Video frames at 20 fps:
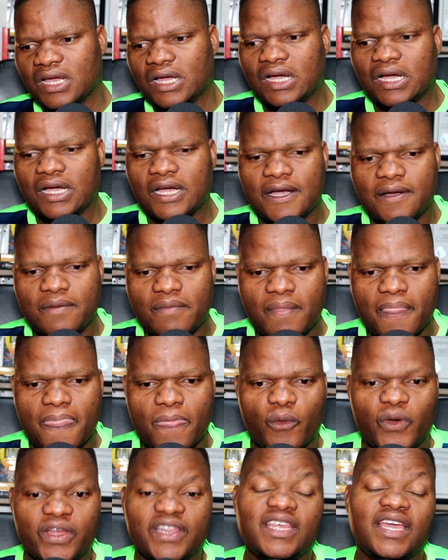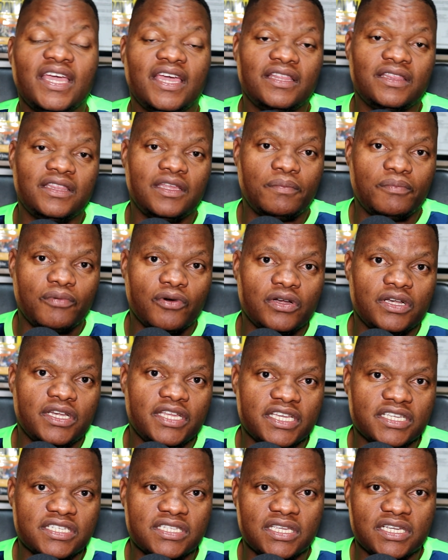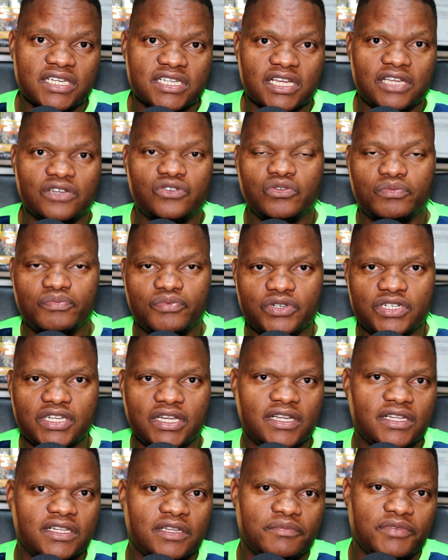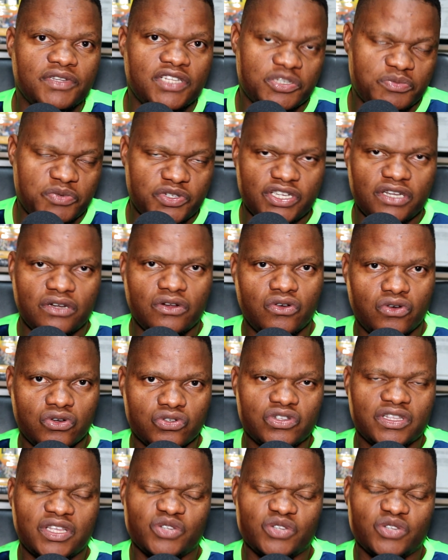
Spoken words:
when they had the ball, yes, they tried to push a little bit, especially Hoto.